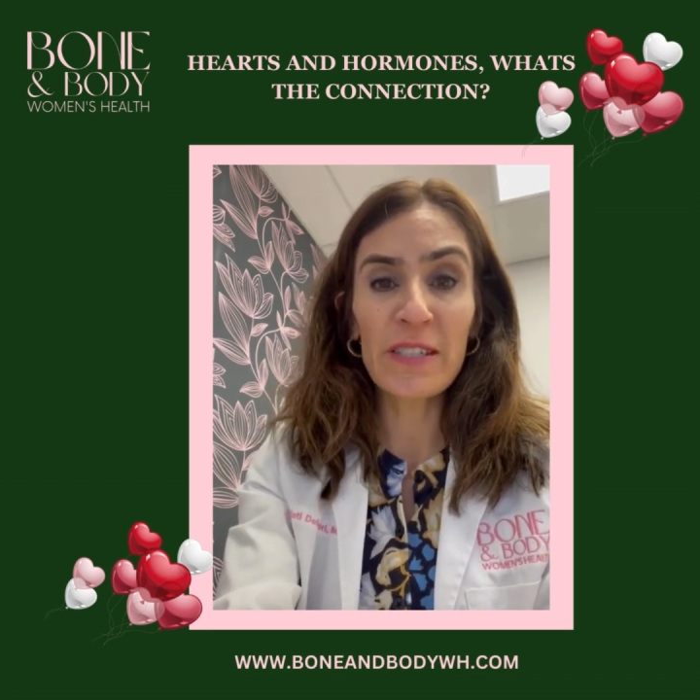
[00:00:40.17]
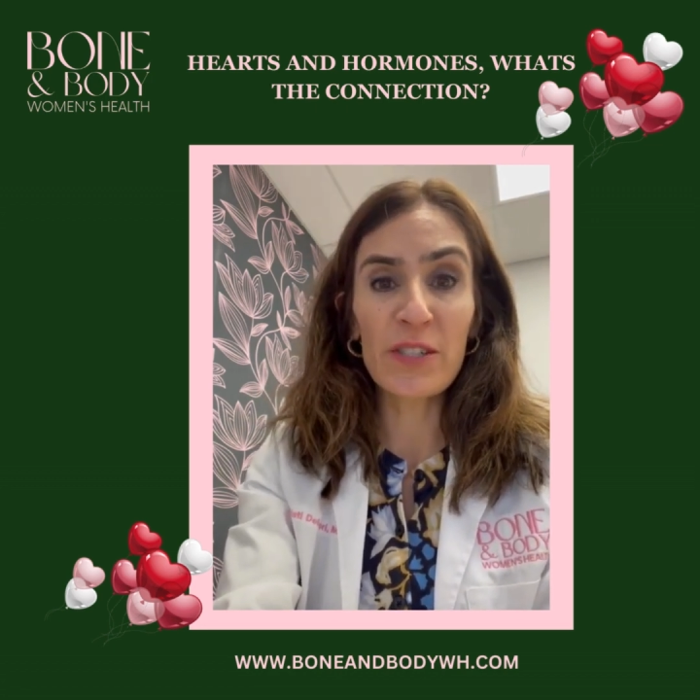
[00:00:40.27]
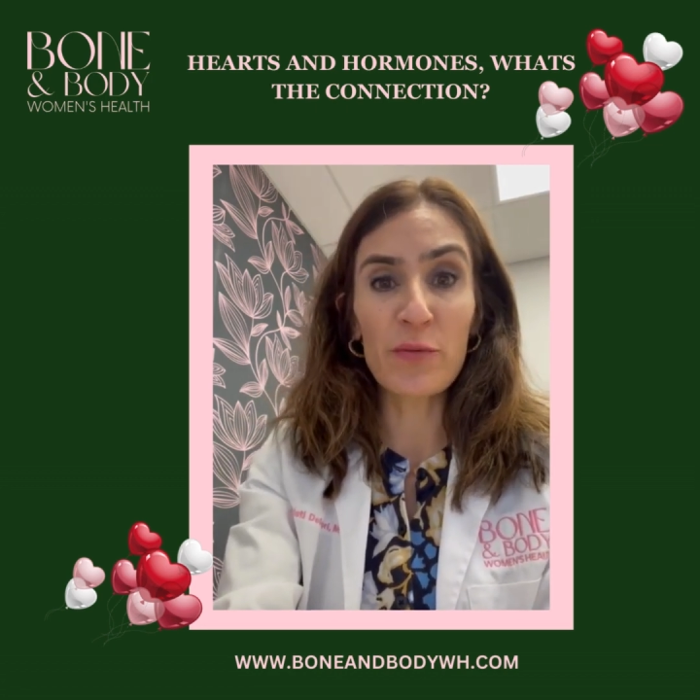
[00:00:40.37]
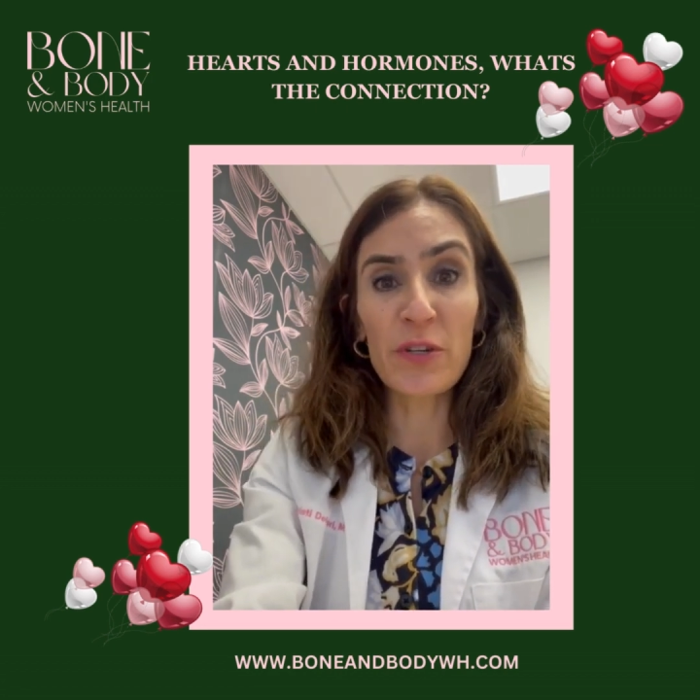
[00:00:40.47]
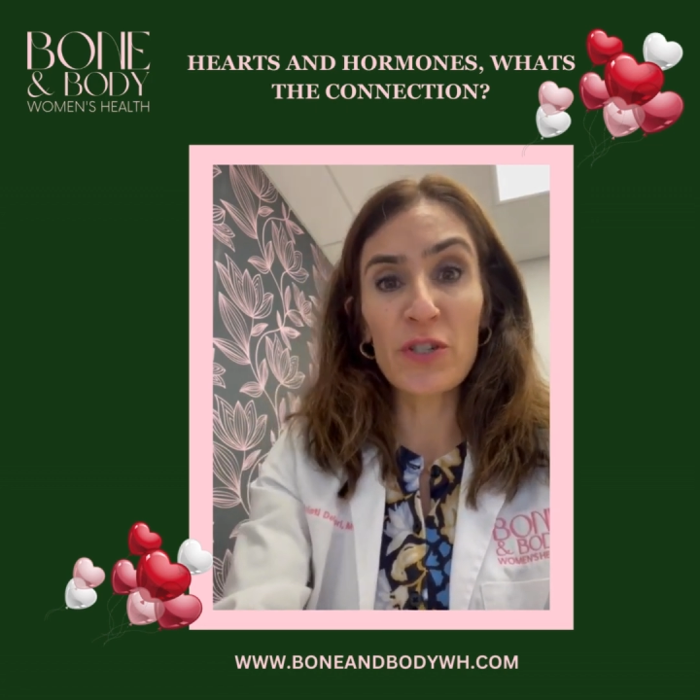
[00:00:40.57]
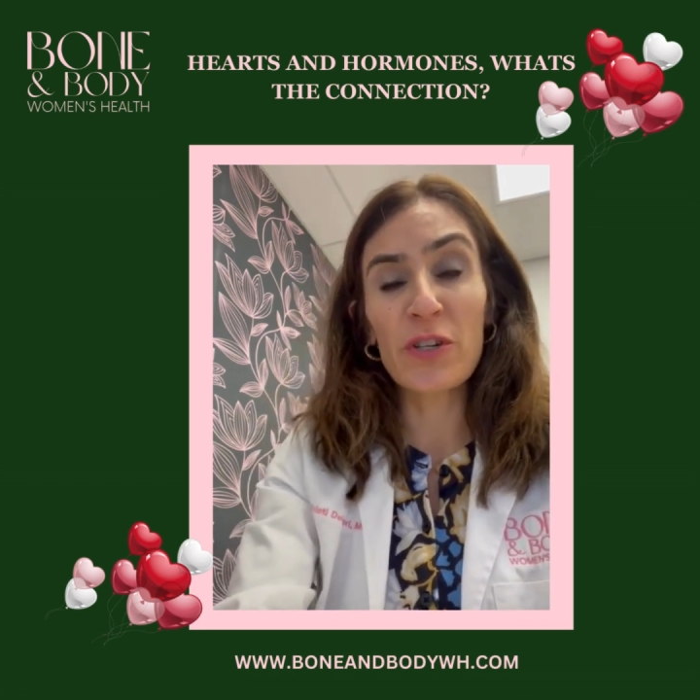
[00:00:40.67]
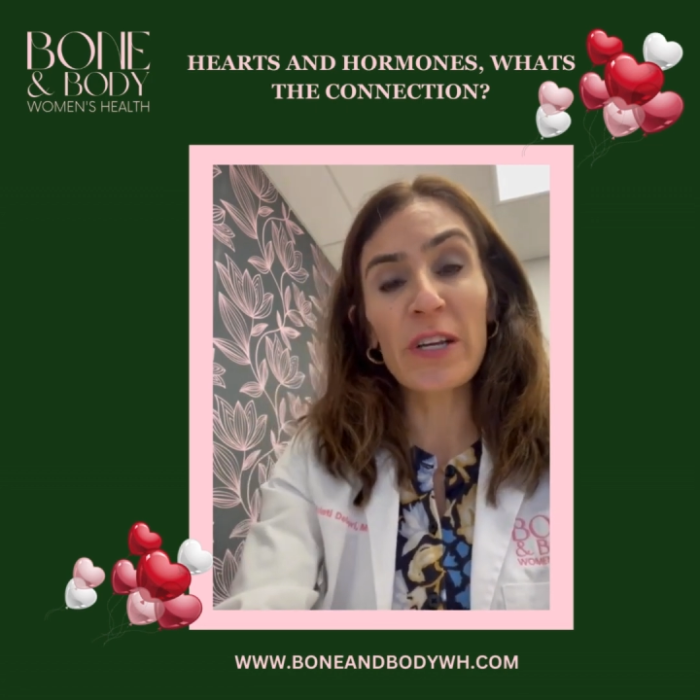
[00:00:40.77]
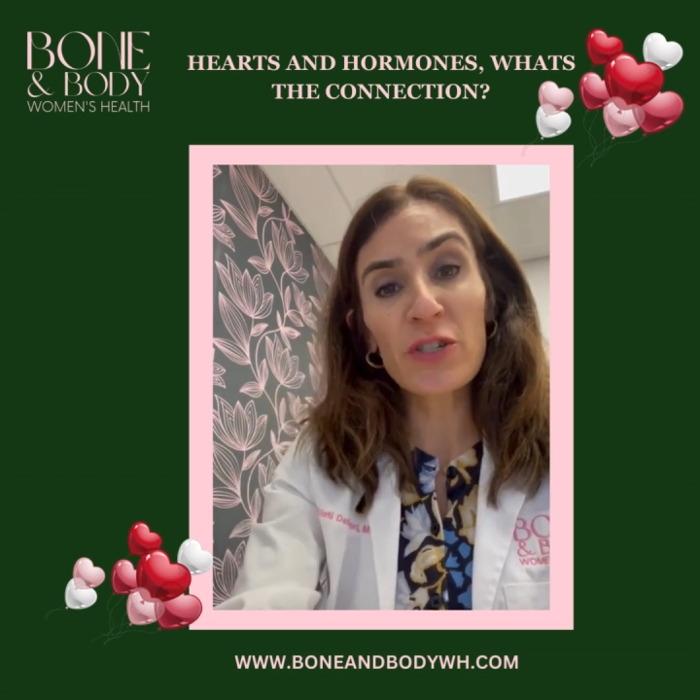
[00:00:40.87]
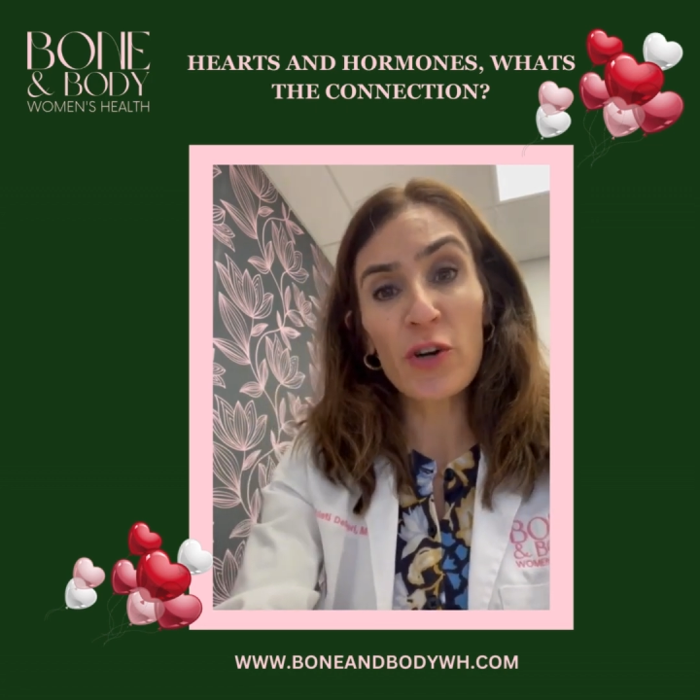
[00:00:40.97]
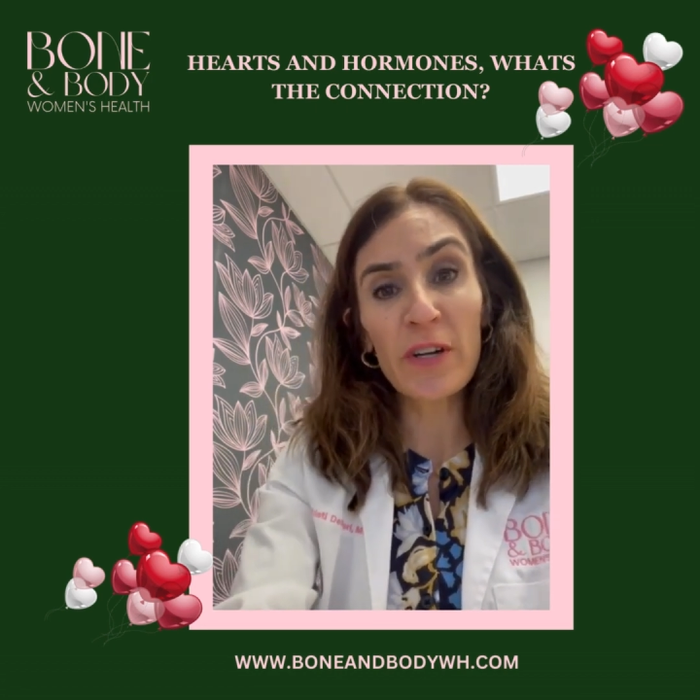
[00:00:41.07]
this reached
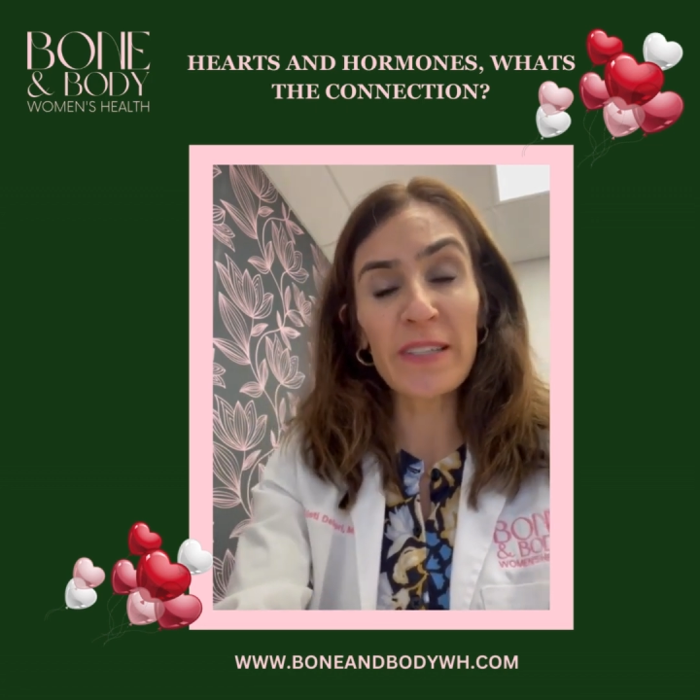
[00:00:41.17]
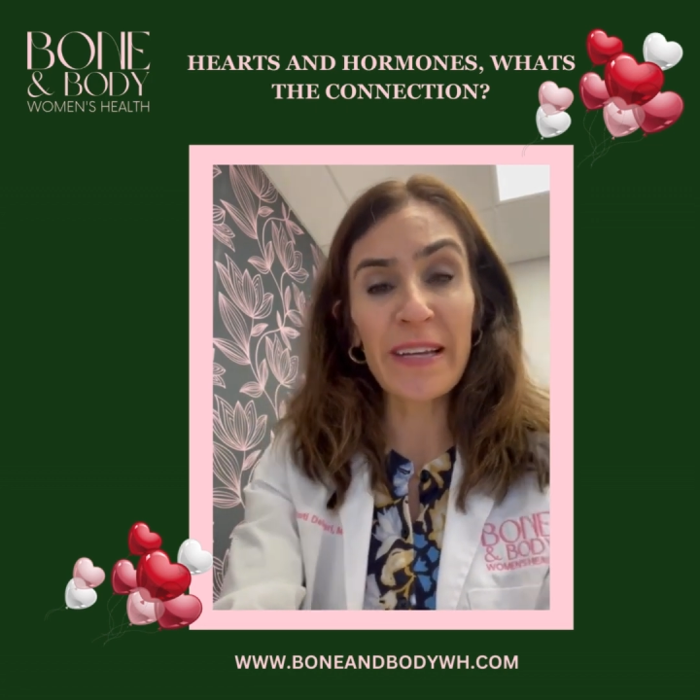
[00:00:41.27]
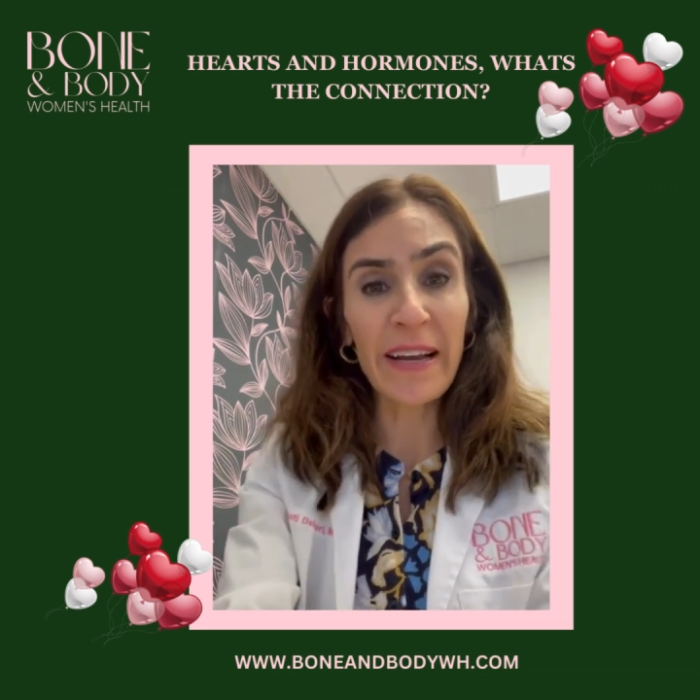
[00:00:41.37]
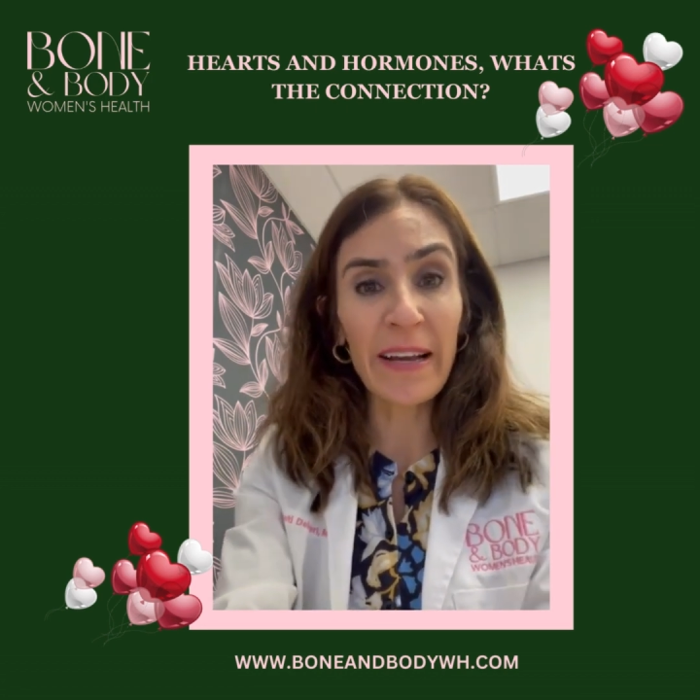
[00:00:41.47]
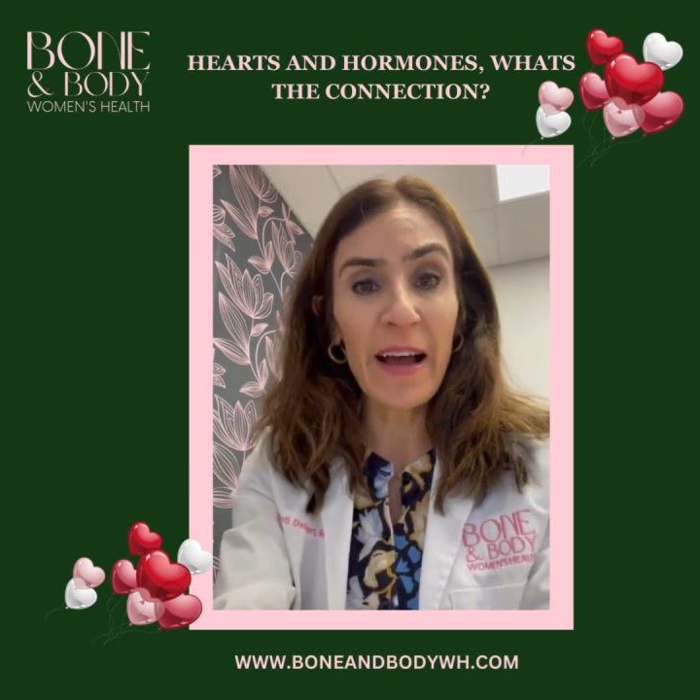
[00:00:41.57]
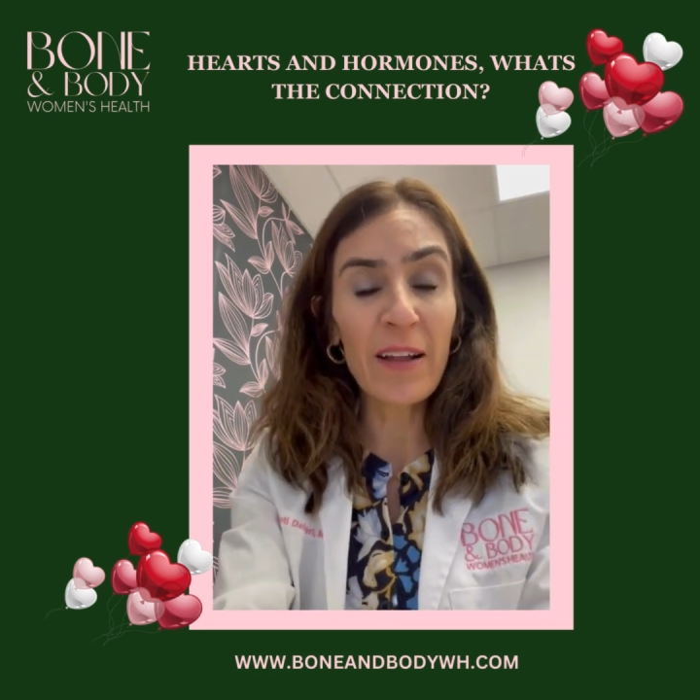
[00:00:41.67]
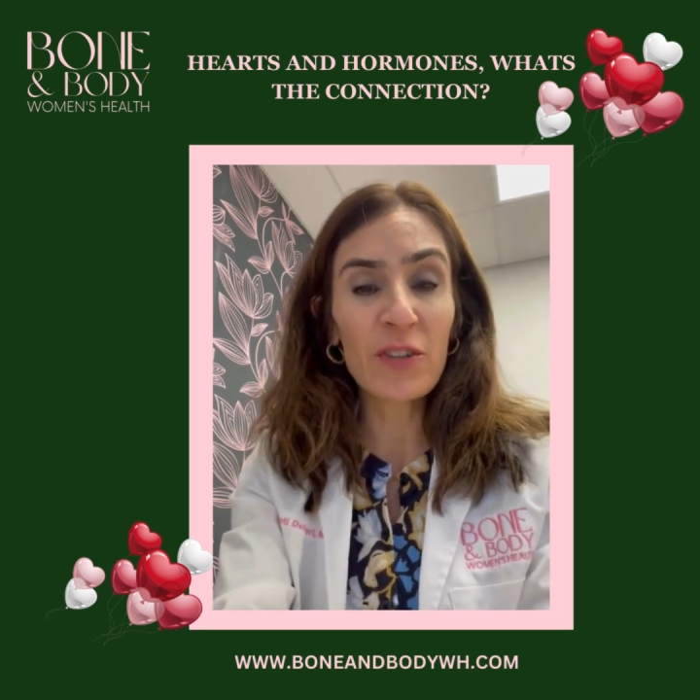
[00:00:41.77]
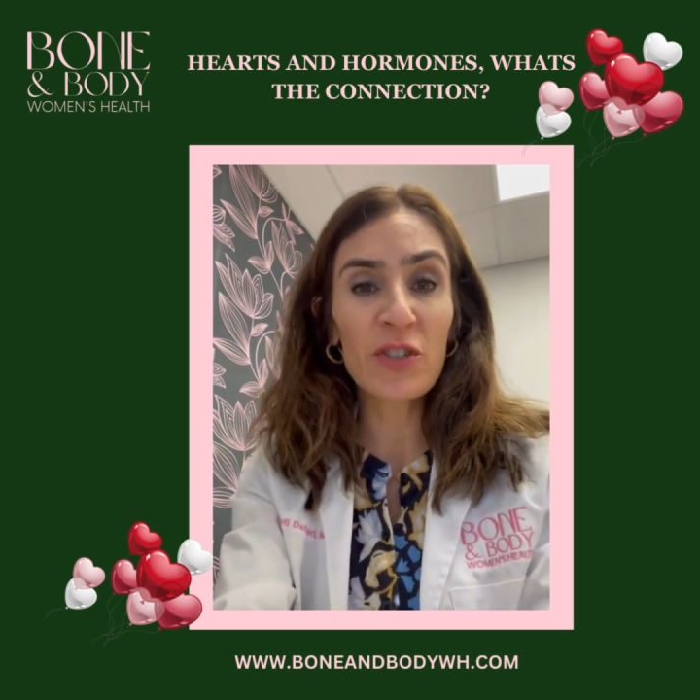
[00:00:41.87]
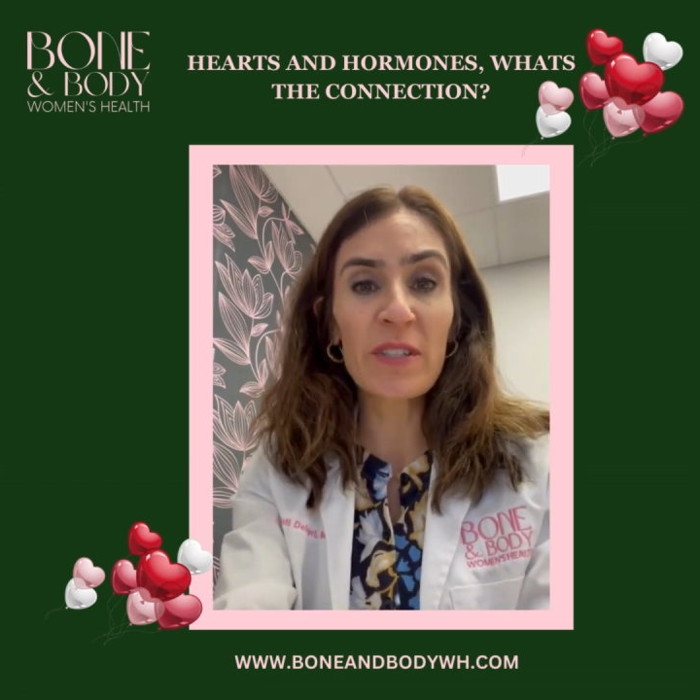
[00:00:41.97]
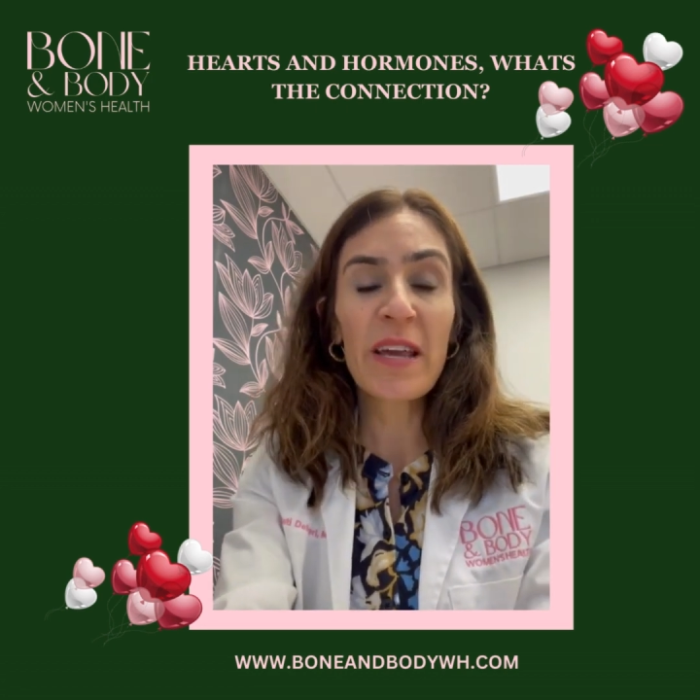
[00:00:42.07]
internists,
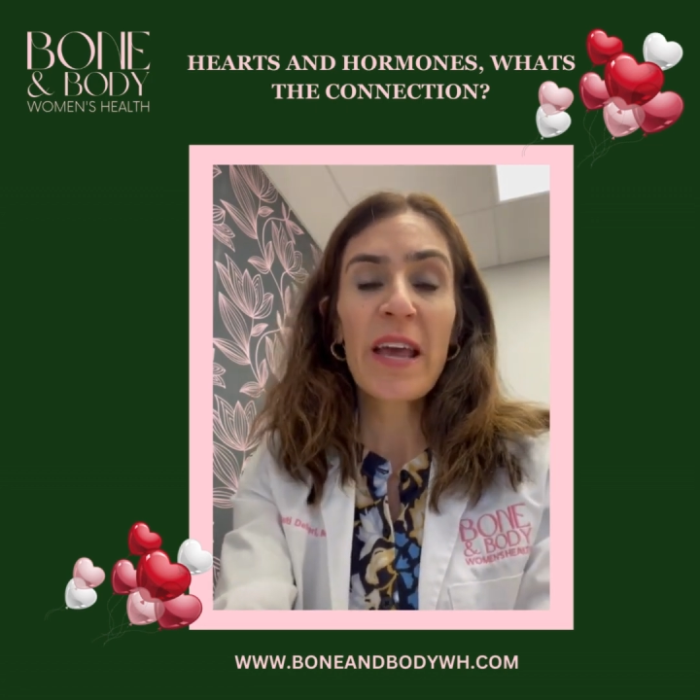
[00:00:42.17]
gynecologists,